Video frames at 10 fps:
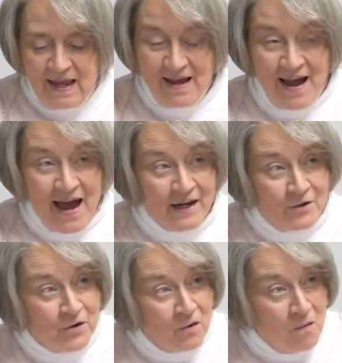I
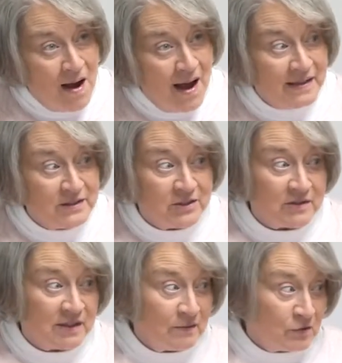don't know why it took
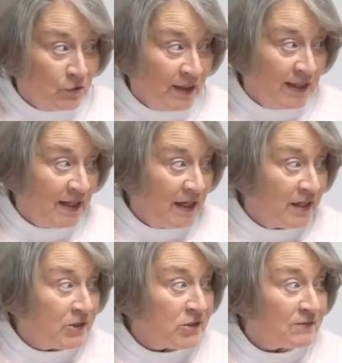20 years